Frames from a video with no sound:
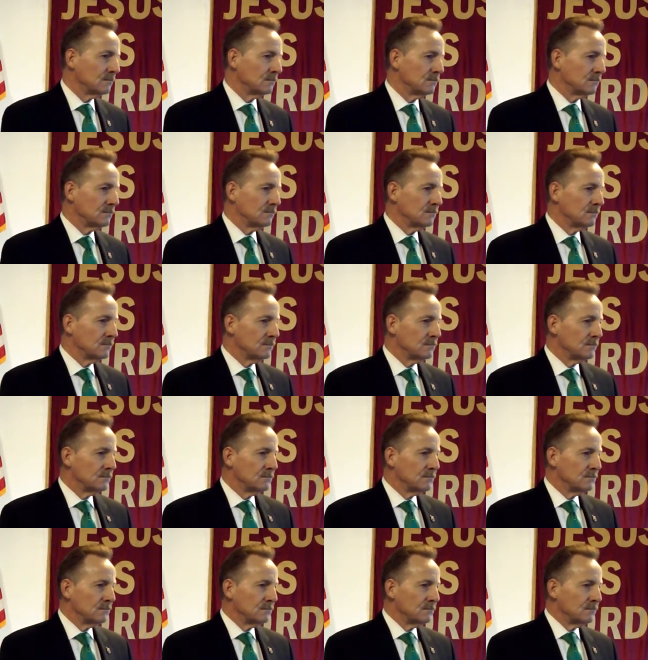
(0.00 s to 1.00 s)

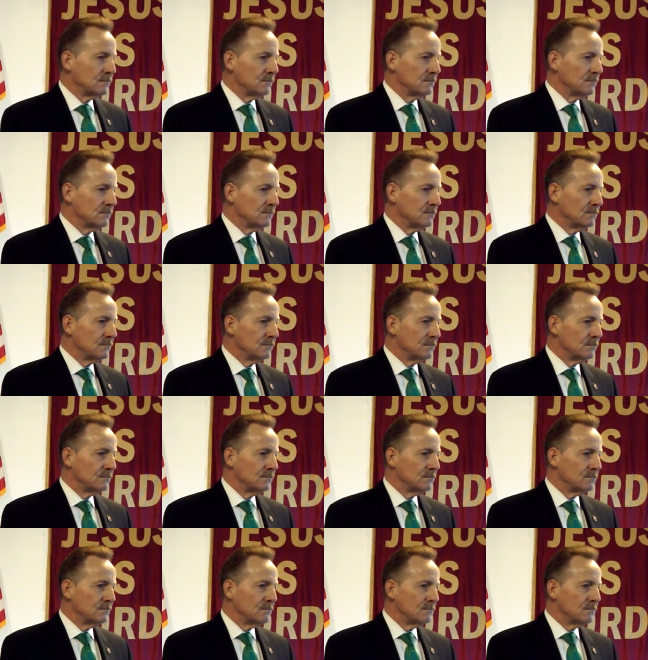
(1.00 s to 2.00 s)

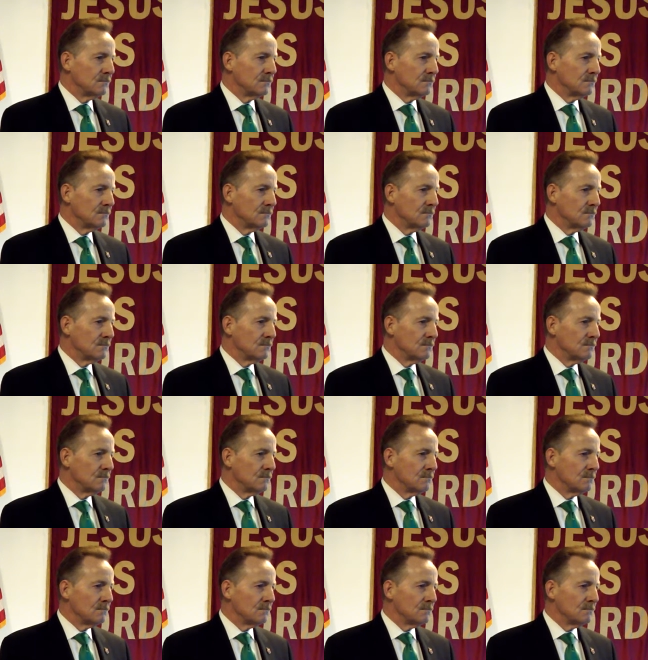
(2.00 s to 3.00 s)

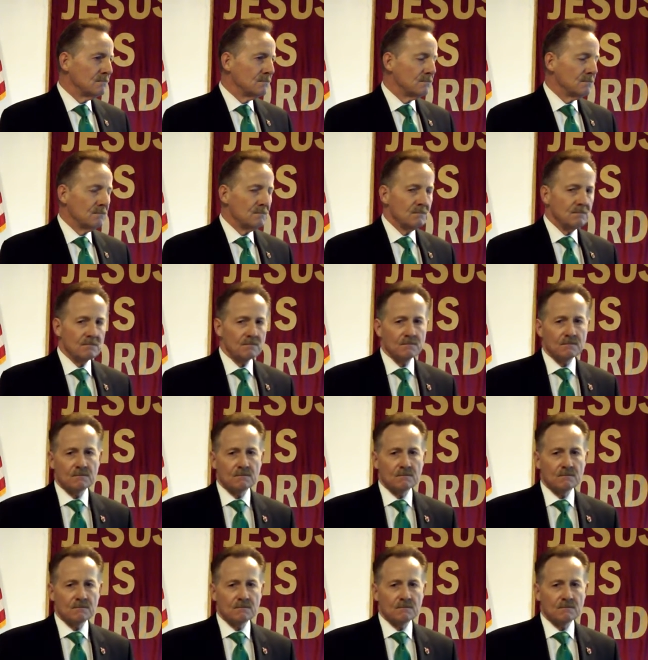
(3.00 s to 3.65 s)
(no one is talking)